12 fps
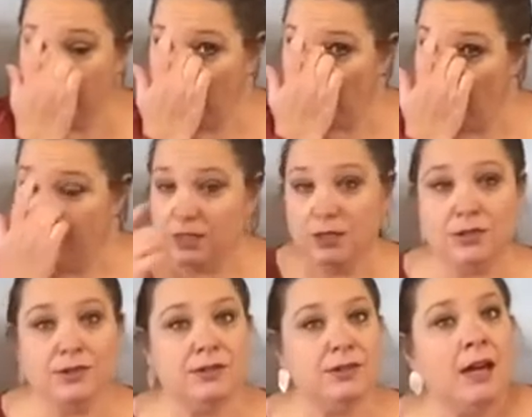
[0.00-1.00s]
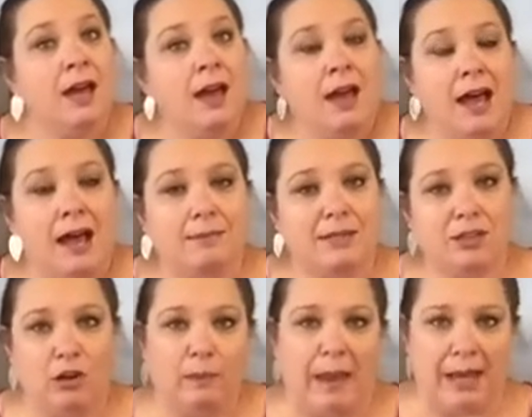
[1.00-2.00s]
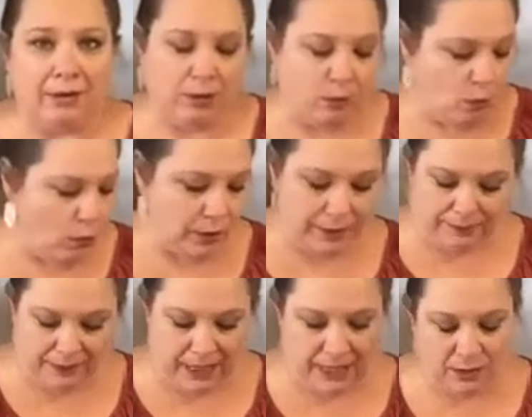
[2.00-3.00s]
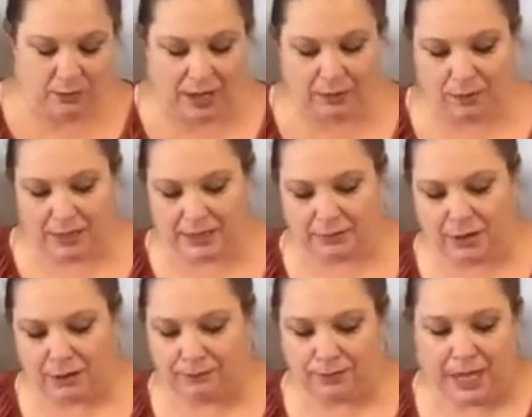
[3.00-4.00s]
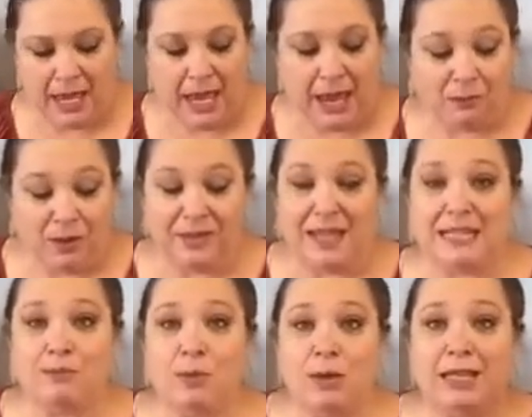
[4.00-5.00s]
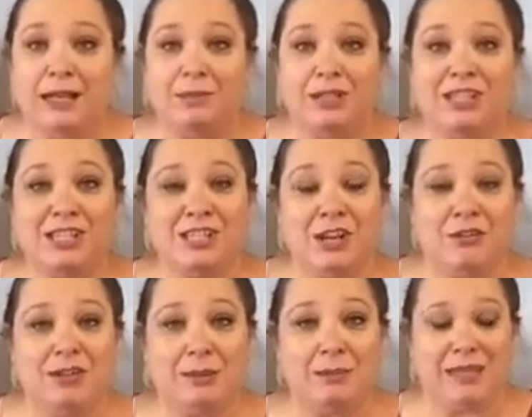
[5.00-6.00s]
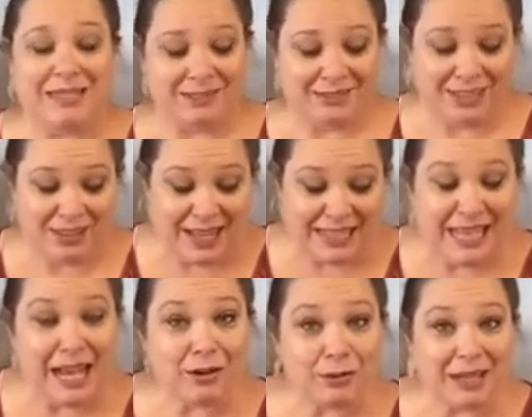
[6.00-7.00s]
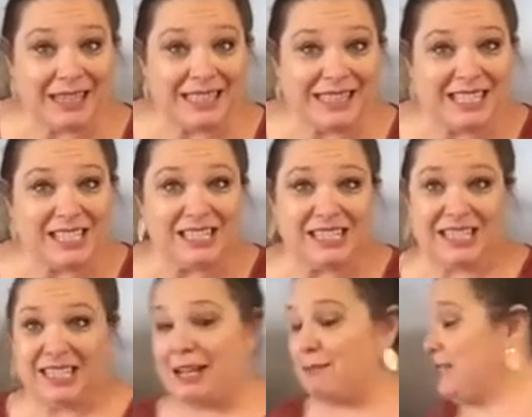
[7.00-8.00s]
can always use stock powder in water. Either way works well. And when that's boiling, I'm going to stir in the polenta, and so that's how quick this dish is going to come